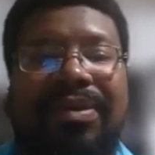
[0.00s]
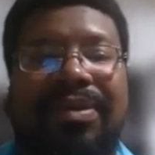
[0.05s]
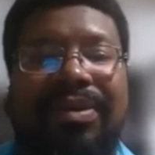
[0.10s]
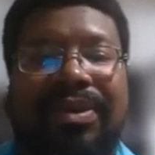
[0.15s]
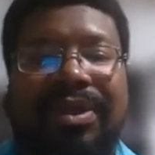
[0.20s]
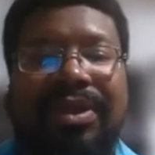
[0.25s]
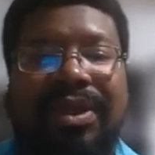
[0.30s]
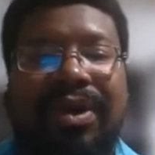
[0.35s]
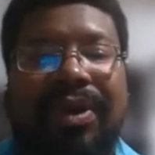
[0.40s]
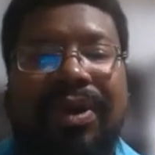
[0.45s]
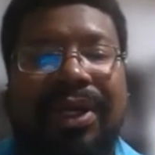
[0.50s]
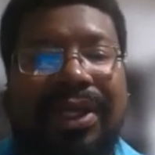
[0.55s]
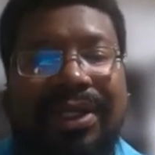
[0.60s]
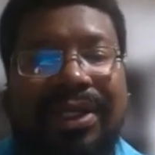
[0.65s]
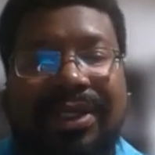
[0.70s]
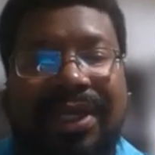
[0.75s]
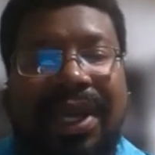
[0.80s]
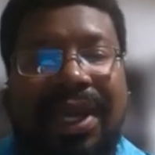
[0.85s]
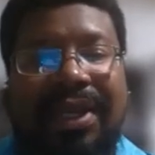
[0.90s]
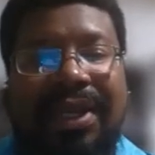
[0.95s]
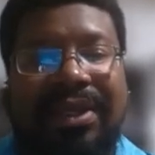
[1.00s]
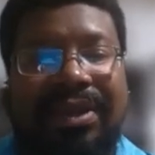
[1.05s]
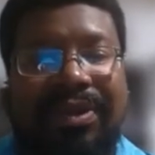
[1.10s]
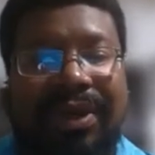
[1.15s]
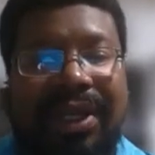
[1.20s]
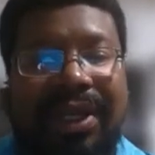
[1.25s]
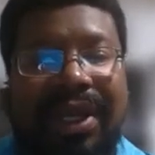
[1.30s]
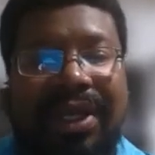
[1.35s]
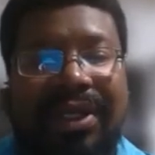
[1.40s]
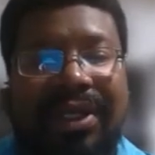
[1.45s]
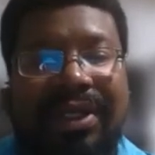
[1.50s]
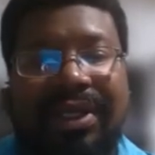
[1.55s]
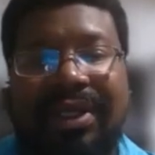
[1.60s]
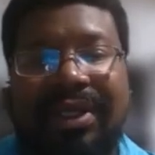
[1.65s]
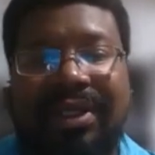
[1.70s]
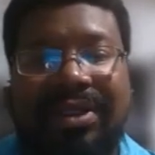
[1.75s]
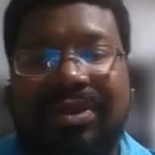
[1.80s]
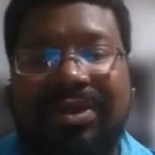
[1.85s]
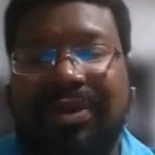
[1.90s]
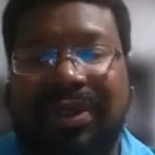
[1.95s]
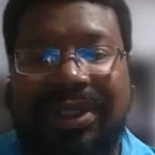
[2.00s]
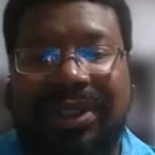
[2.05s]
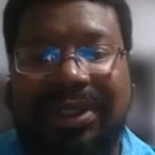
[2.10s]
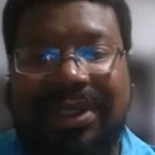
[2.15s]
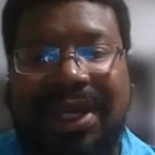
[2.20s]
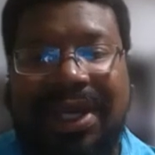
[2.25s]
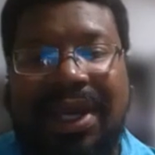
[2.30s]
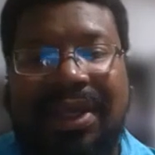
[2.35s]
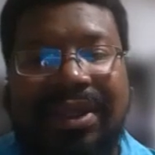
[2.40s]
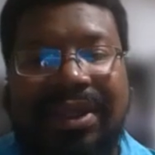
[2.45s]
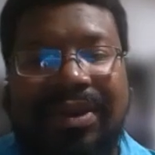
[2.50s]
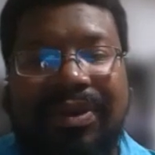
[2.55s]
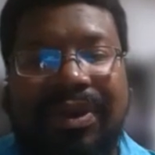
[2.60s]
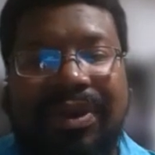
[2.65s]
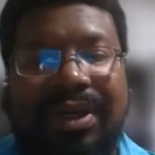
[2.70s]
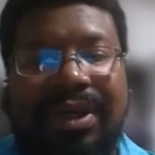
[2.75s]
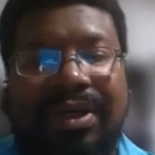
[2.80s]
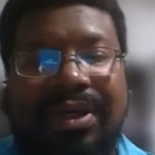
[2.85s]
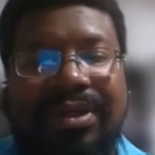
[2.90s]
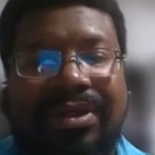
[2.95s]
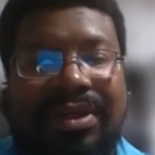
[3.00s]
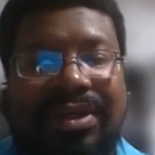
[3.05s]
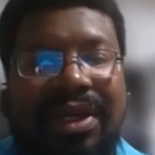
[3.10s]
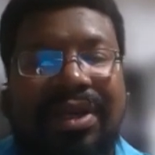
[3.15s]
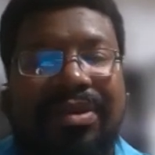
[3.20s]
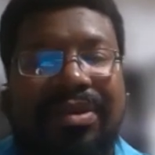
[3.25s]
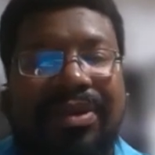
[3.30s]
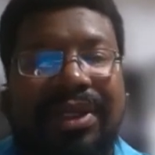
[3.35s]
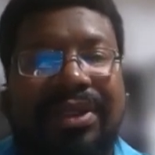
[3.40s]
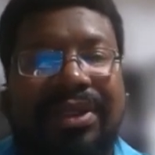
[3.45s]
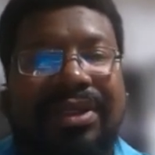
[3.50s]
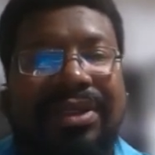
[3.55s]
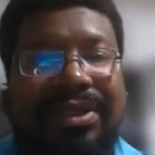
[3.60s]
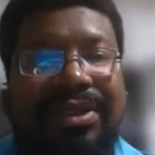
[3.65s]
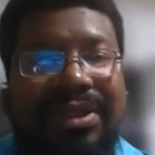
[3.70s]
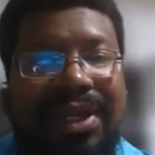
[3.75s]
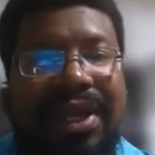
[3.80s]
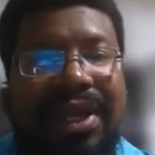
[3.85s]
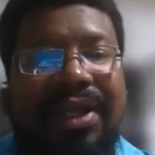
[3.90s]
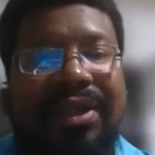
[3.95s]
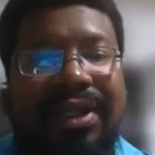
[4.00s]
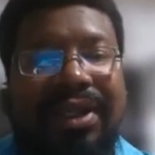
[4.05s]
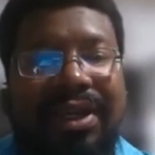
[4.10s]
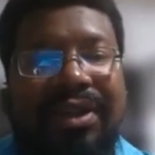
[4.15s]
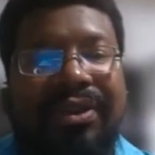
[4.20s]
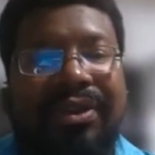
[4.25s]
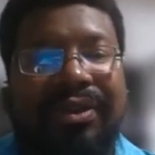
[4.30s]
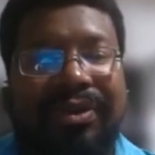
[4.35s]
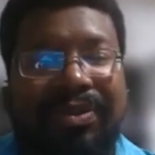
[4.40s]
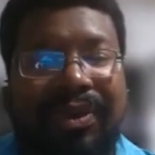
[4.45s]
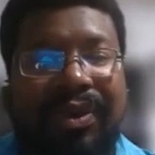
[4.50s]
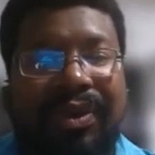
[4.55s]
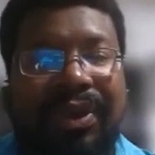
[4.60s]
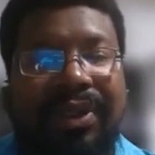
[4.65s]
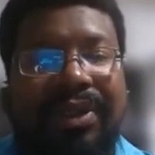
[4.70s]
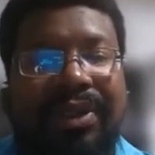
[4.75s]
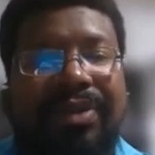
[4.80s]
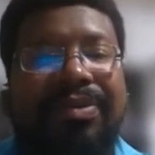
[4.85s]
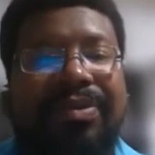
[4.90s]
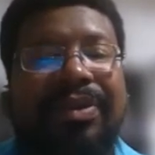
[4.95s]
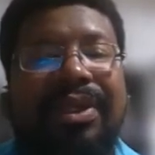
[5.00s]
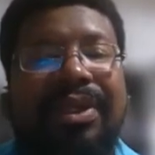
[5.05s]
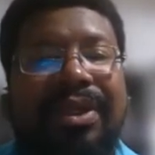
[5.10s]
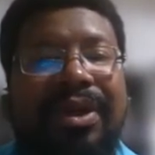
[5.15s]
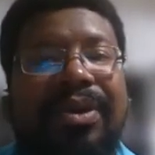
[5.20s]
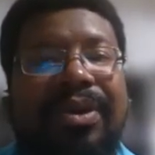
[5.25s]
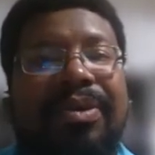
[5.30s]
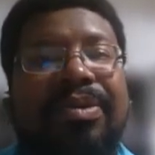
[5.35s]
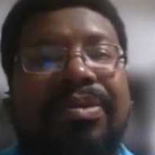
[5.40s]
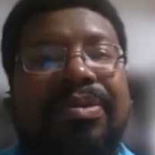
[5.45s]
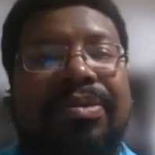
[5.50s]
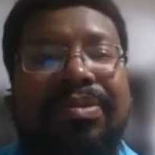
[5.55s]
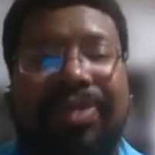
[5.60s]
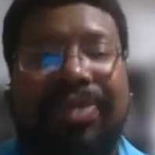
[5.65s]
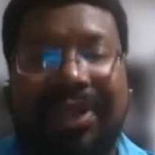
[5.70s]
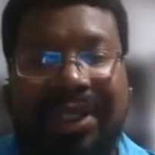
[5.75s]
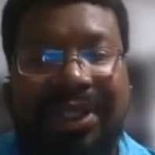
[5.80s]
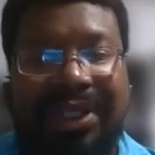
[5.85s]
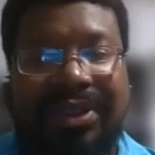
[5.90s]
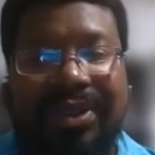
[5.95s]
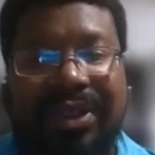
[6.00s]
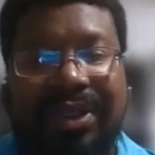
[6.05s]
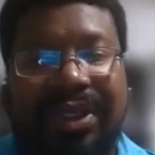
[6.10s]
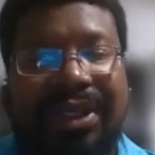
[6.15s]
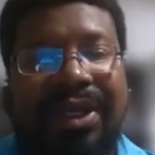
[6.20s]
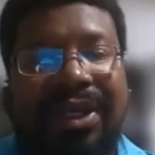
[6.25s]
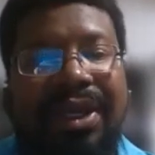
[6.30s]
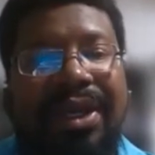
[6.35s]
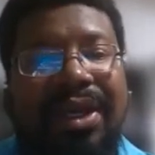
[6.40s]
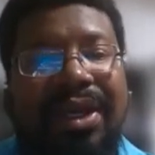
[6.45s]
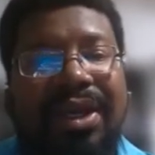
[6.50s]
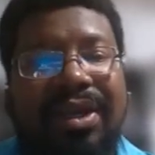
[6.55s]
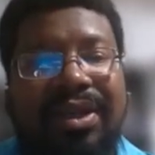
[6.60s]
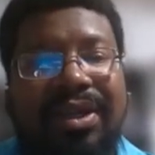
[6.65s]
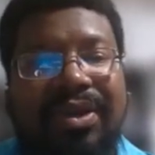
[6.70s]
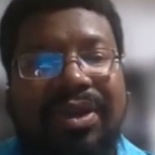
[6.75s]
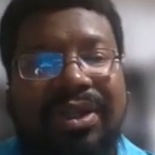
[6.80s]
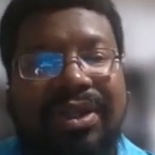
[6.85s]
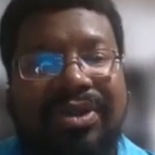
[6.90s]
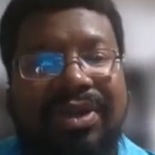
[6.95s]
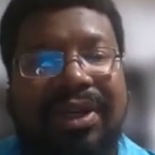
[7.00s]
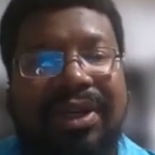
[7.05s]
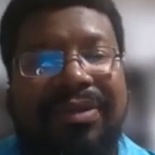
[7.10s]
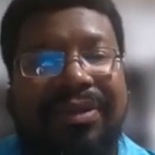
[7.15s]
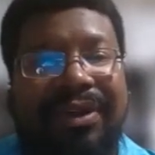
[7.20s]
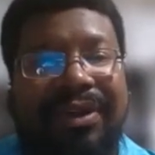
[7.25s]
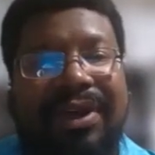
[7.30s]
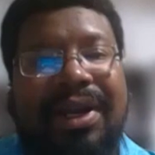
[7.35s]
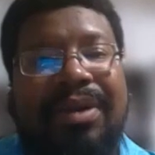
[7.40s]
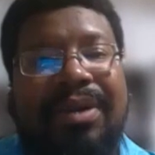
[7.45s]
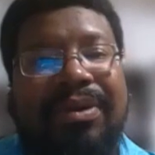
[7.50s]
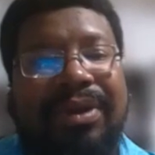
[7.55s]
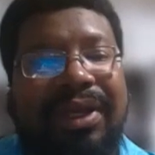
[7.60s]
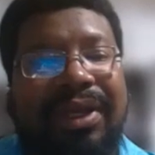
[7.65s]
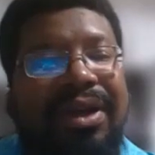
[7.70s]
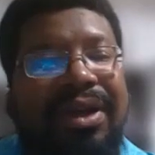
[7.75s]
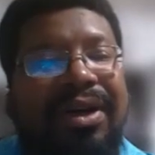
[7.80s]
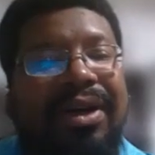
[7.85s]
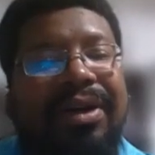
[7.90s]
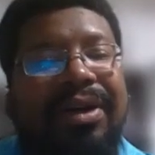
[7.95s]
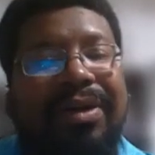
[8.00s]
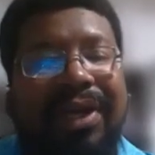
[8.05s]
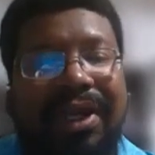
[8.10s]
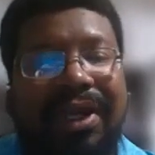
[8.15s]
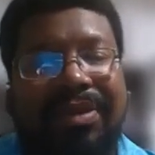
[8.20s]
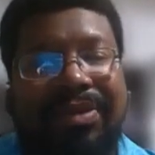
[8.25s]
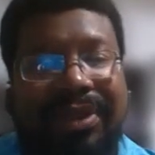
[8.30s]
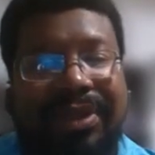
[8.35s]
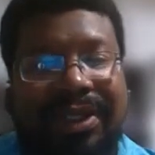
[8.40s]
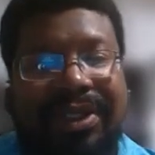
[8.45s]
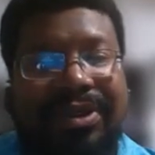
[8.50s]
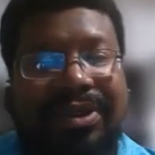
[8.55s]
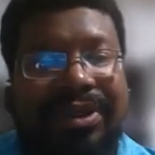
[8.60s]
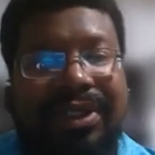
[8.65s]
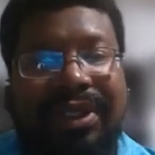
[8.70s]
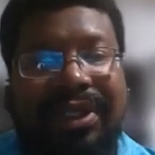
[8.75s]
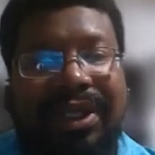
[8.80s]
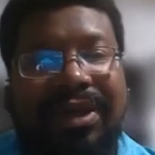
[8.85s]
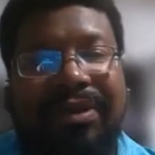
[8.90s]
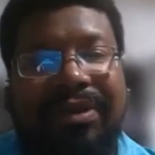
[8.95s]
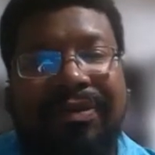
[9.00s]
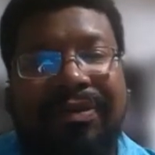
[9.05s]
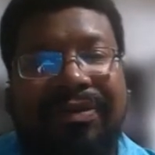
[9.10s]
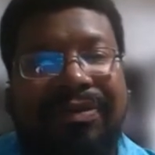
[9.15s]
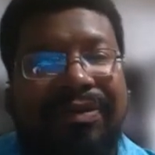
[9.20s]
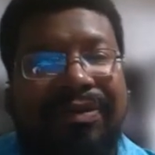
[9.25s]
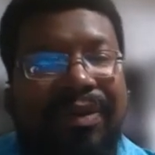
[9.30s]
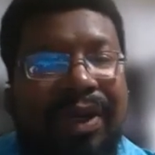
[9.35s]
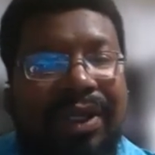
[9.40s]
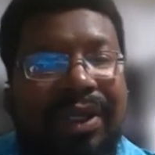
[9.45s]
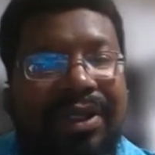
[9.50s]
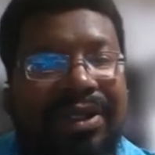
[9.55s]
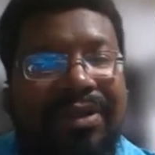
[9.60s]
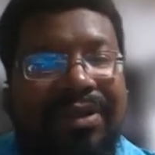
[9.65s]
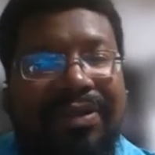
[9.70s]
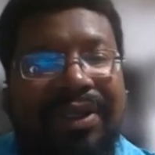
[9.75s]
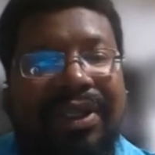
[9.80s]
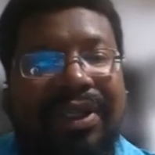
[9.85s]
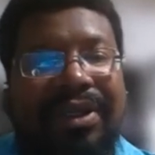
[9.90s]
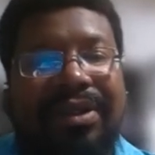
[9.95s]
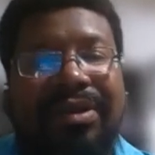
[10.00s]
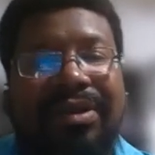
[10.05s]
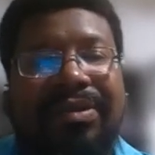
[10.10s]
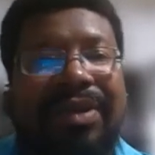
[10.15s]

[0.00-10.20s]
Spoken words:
Knowing exactly where Canaan is, knowing exactly where Sodom is not the author's point. though potentially you could try to figure out where they are, and potentially they're relatively,